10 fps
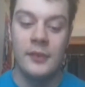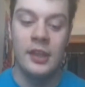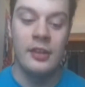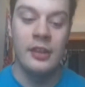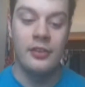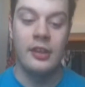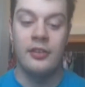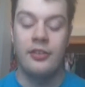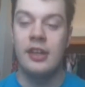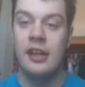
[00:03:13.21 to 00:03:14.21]

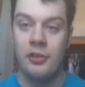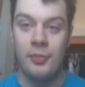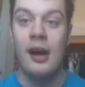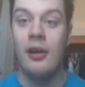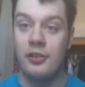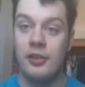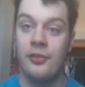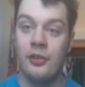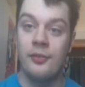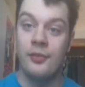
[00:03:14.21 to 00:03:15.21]
it's standard policy
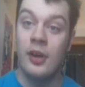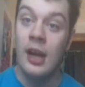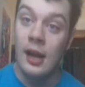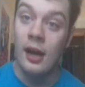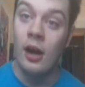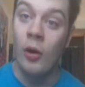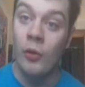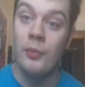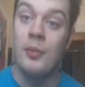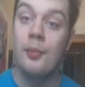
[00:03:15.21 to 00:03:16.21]
for
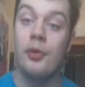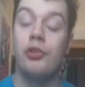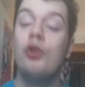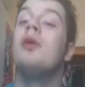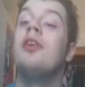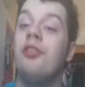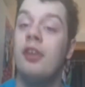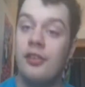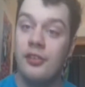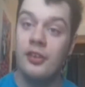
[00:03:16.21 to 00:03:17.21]
all the members who
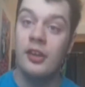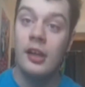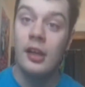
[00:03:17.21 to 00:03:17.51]
exist